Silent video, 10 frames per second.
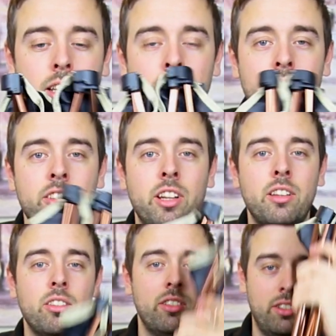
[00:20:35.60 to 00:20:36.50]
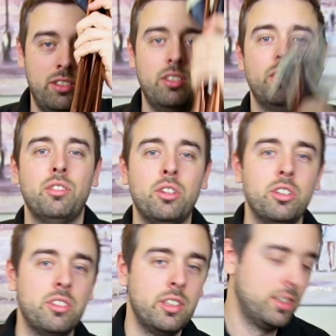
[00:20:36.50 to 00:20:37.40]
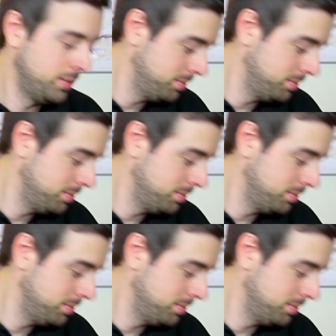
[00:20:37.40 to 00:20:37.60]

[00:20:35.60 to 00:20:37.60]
ladies and gents. Sorted.